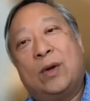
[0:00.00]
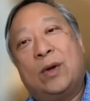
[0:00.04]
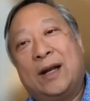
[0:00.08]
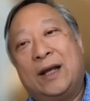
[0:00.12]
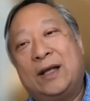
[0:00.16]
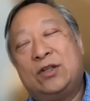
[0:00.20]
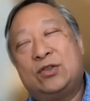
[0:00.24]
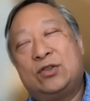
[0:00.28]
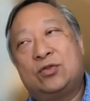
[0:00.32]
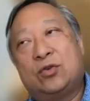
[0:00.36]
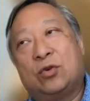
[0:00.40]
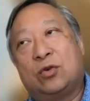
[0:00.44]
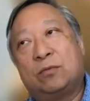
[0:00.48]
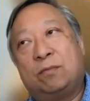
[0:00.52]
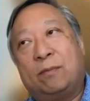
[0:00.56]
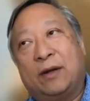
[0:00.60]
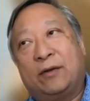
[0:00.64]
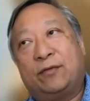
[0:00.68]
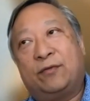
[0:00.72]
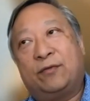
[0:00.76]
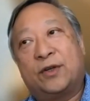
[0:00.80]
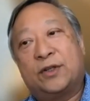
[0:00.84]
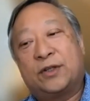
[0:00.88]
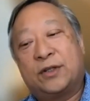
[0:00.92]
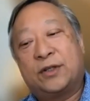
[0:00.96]
I sold my
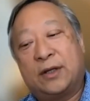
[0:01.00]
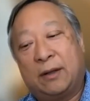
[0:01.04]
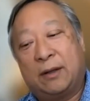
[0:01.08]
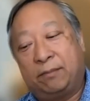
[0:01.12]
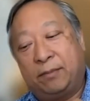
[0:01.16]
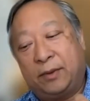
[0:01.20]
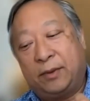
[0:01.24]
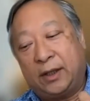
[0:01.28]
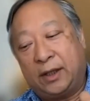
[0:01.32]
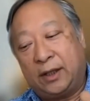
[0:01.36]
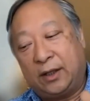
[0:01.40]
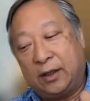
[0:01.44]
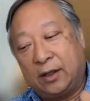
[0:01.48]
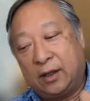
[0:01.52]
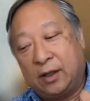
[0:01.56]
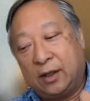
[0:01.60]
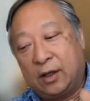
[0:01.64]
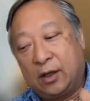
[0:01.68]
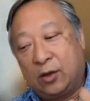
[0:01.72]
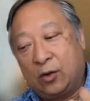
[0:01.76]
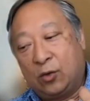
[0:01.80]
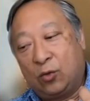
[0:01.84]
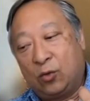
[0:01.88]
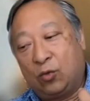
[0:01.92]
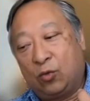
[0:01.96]
first company,
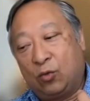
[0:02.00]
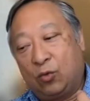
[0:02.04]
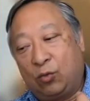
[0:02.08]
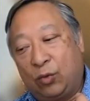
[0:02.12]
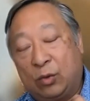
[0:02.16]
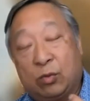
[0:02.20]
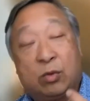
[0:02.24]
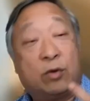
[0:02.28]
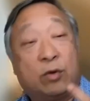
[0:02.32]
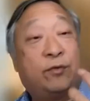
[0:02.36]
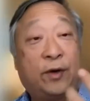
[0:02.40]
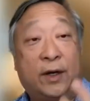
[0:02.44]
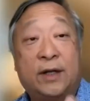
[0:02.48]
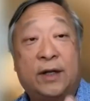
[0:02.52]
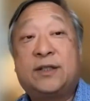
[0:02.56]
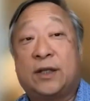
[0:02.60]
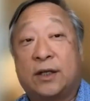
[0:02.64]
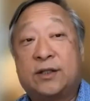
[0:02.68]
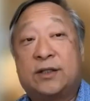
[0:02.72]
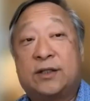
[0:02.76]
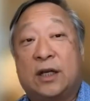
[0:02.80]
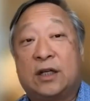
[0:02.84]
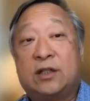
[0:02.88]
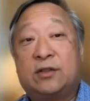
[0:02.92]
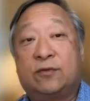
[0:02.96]
we were very
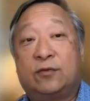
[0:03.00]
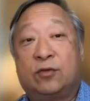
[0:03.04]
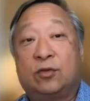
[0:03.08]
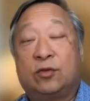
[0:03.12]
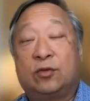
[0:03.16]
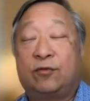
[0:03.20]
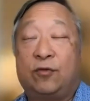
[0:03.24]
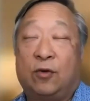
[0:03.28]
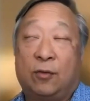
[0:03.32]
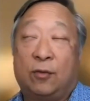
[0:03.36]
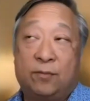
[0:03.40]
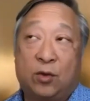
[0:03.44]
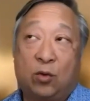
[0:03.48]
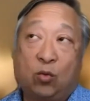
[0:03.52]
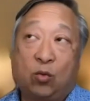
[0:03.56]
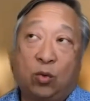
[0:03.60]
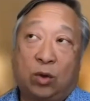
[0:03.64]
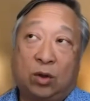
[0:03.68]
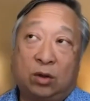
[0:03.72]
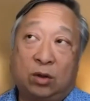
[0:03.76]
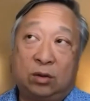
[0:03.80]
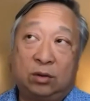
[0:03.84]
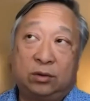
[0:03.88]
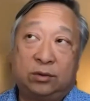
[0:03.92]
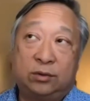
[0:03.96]
successful. From the
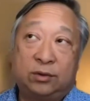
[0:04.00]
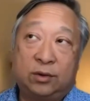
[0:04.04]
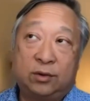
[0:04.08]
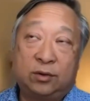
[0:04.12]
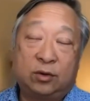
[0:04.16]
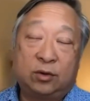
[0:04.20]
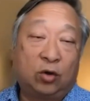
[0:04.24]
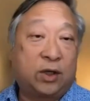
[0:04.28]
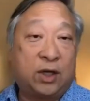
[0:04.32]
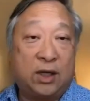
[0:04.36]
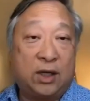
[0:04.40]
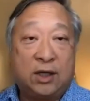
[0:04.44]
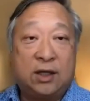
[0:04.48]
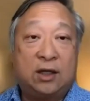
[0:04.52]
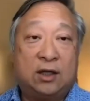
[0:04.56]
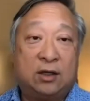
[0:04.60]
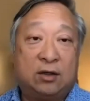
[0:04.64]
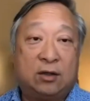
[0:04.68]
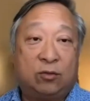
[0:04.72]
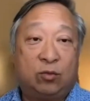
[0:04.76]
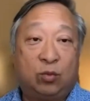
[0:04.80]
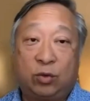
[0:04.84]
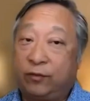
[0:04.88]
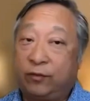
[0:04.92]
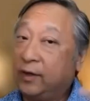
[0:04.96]
world looking in,
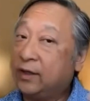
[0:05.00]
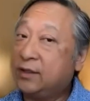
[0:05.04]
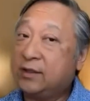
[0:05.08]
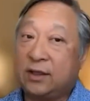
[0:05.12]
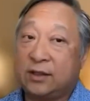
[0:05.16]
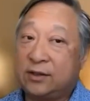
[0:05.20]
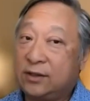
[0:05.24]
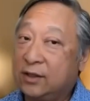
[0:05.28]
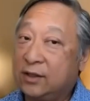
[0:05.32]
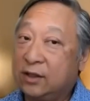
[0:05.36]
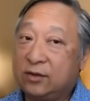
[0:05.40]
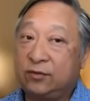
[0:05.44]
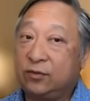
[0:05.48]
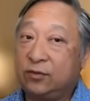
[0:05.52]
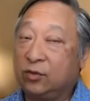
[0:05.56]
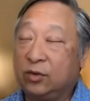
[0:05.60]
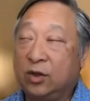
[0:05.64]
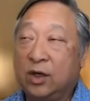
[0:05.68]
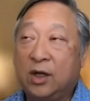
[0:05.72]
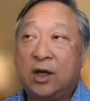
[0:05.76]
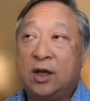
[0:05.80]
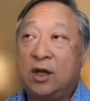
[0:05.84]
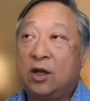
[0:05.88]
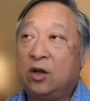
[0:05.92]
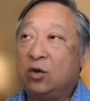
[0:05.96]
we're very successful.
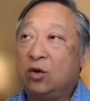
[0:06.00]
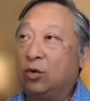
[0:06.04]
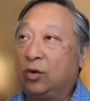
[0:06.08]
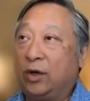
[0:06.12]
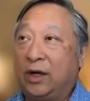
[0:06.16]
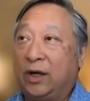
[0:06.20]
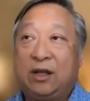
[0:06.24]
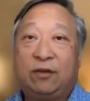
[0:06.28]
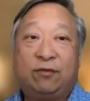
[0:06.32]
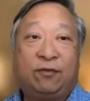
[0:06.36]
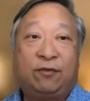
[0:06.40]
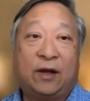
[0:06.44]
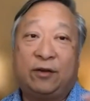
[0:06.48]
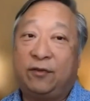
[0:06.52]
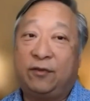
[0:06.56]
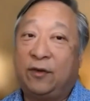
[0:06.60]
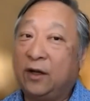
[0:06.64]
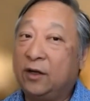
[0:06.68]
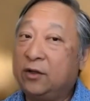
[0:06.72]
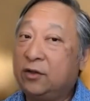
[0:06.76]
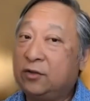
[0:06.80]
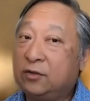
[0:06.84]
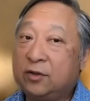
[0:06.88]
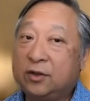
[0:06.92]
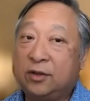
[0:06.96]
We're Inc.
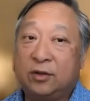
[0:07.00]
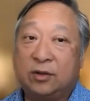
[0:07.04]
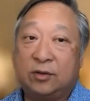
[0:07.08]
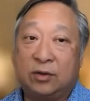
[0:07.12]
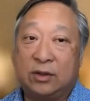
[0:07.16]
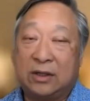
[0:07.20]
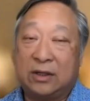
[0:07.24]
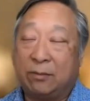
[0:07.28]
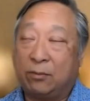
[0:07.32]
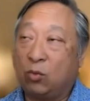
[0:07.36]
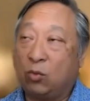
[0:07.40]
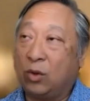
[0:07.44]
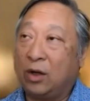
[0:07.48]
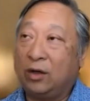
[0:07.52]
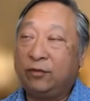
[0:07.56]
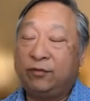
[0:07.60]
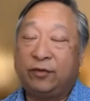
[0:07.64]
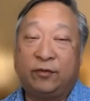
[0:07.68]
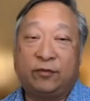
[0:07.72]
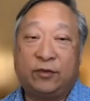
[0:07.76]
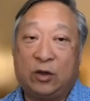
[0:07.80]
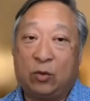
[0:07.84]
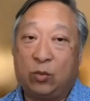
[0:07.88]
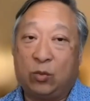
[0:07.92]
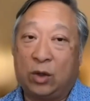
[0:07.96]
500, number
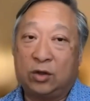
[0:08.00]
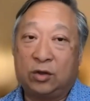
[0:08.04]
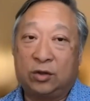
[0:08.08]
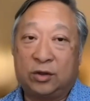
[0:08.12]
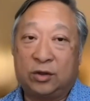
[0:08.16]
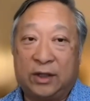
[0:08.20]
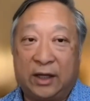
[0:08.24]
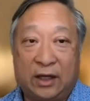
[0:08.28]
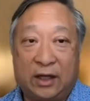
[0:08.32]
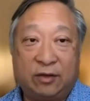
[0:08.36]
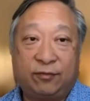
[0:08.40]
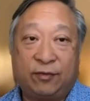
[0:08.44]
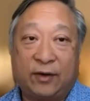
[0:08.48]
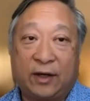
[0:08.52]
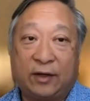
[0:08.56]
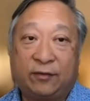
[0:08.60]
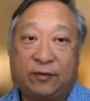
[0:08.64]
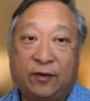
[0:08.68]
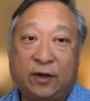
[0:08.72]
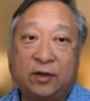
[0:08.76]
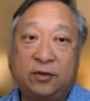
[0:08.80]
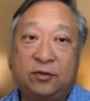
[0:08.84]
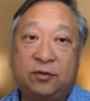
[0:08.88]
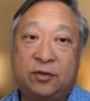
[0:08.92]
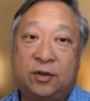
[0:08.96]
151 on the Inc.
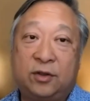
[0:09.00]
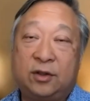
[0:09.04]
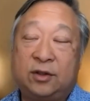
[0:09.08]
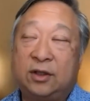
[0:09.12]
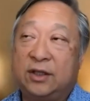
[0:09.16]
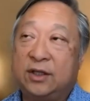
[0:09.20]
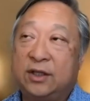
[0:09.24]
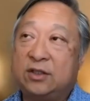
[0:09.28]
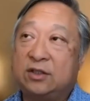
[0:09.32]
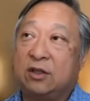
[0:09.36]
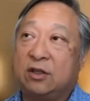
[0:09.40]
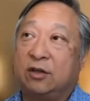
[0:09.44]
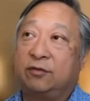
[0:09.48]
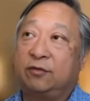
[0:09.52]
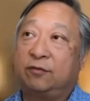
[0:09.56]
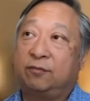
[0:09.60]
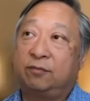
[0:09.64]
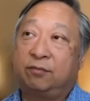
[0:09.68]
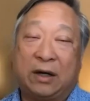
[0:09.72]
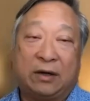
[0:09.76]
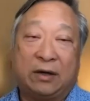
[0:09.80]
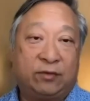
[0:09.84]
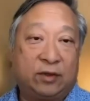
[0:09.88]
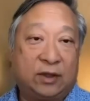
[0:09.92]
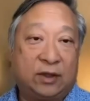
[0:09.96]
500 list of
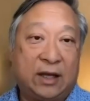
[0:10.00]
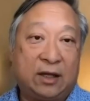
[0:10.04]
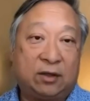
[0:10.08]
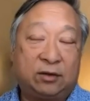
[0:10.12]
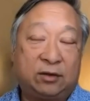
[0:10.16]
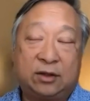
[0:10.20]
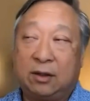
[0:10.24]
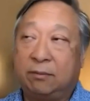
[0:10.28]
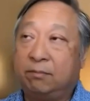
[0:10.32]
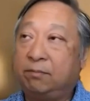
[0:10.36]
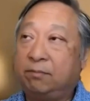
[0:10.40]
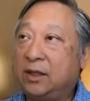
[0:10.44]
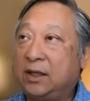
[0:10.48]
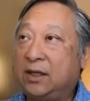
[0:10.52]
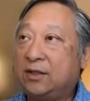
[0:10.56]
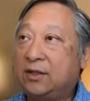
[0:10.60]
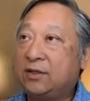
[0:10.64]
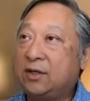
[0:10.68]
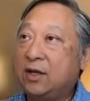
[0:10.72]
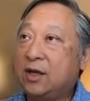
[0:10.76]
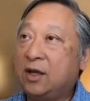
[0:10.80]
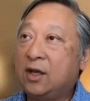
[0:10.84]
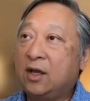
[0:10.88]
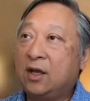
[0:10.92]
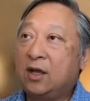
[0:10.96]
privately held companies.
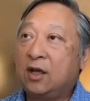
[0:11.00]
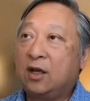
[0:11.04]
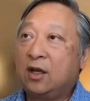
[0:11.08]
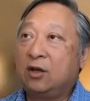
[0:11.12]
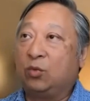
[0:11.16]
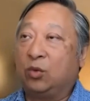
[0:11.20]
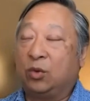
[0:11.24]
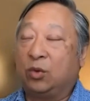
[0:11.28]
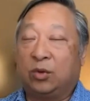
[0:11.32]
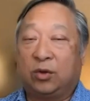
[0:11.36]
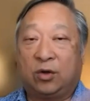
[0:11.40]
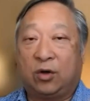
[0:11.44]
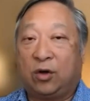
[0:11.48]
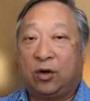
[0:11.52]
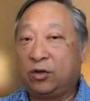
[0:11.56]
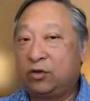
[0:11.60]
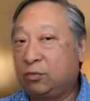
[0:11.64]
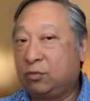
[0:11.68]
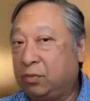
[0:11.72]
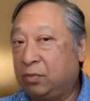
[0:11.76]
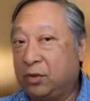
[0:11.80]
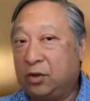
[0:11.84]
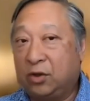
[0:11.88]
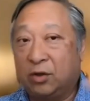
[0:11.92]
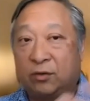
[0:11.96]
We were
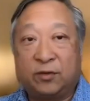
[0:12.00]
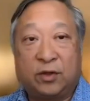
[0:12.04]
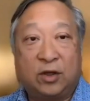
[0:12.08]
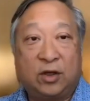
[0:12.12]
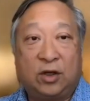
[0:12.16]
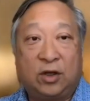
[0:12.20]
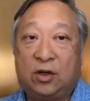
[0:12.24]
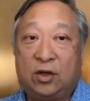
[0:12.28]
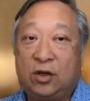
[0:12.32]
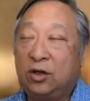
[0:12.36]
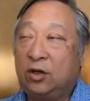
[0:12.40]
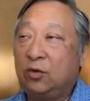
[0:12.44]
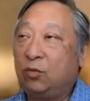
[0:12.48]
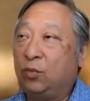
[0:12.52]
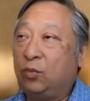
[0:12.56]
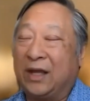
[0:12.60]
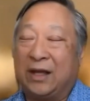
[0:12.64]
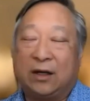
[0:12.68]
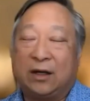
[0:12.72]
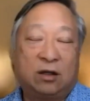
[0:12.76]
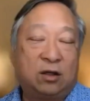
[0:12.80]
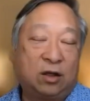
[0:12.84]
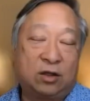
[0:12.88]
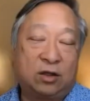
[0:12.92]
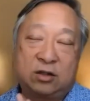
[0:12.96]
Entrepreneur of the Year. We had
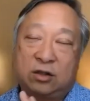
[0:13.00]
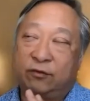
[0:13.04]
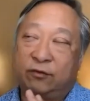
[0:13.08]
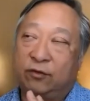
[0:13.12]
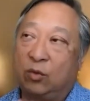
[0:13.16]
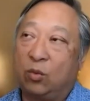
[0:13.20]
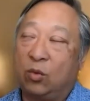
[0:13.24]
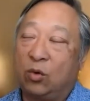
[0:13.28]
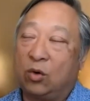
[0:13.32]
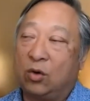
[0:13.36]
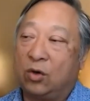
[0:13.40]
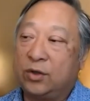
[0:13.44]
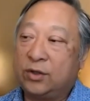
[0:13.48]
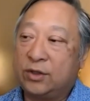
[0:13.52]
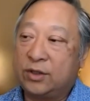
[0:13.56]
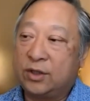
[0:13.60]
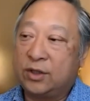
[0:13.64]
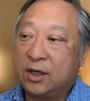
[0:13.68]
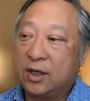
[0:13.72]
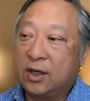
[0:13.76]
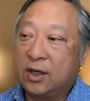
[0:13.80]
lots of awards.